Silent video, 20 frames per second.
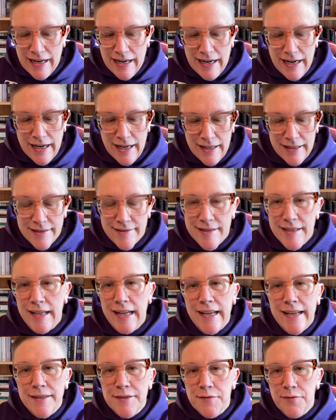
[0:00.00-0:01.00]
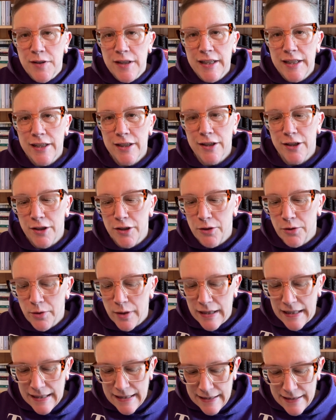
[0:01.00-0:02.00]
and today's video
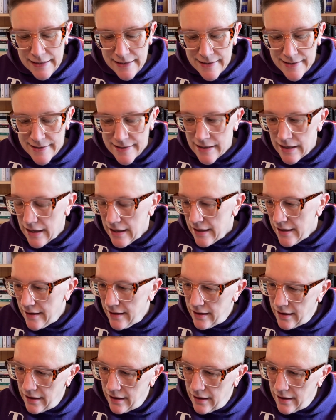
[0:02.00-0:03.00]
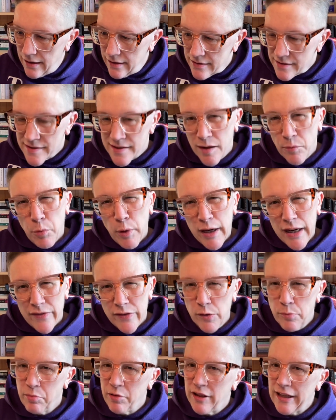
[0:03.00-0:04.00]
is somewhat of
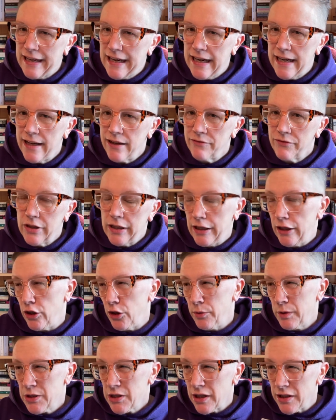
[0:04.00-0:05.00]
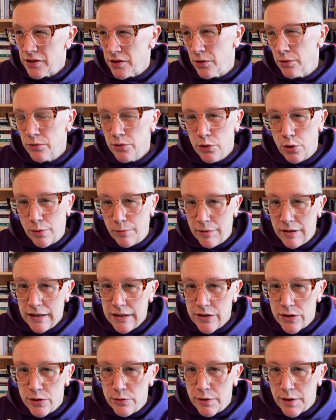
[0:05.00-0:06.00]
a planning video, which I don't normally
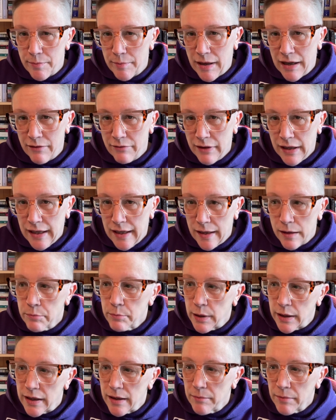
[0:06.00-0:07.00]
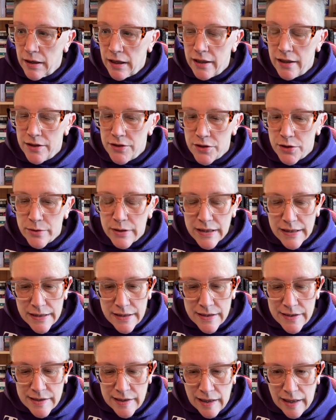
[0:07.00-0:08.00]
do with my reading, but I'm going to do it
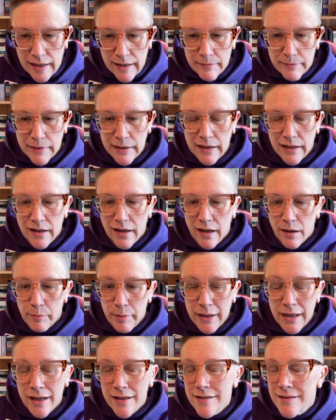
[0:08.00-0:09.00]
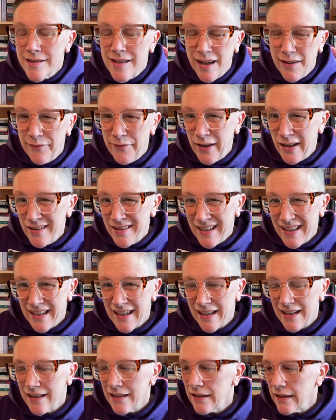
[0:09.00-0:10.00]
this time because I felt like
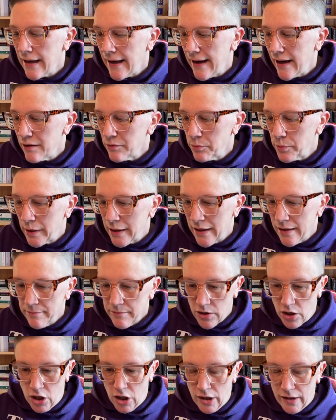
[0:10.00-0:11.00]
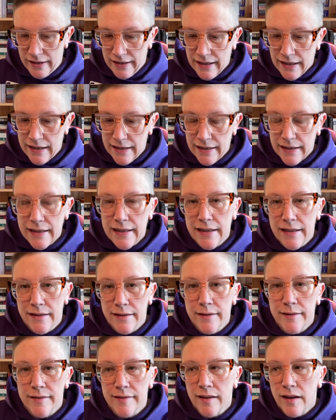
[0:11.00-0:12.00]
it. And what I'm calling it
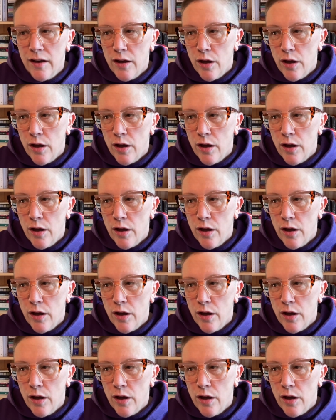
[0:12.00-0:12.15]
is